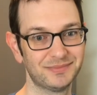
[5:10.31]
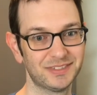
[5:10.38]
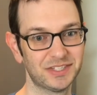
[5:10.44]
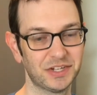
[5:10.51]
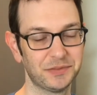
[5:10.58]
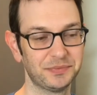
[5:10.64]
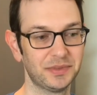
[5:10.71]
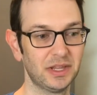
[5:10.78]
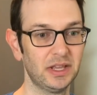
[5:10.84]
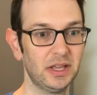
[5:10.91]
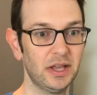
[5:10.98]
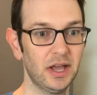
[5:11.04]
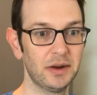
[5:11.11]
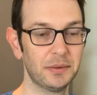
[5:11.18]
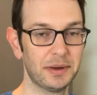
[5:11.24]
So
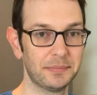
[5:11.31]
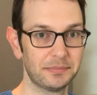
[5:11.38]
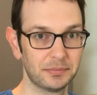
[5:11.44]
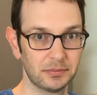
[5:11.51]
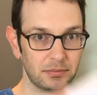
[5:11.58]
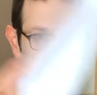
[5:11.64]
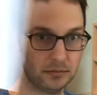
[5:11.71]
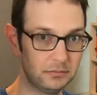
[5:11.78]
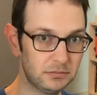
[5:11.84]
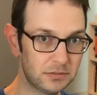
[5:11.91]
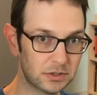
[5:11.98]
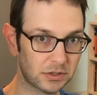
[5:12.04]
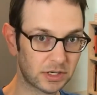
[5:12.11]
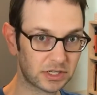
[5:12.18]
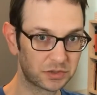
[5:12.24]
anyway,
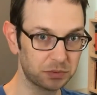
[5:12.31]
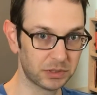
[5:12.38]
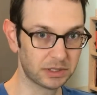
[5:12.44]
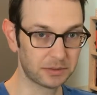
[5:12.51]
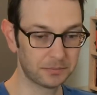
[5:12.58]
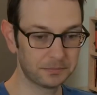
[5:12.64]
till next week.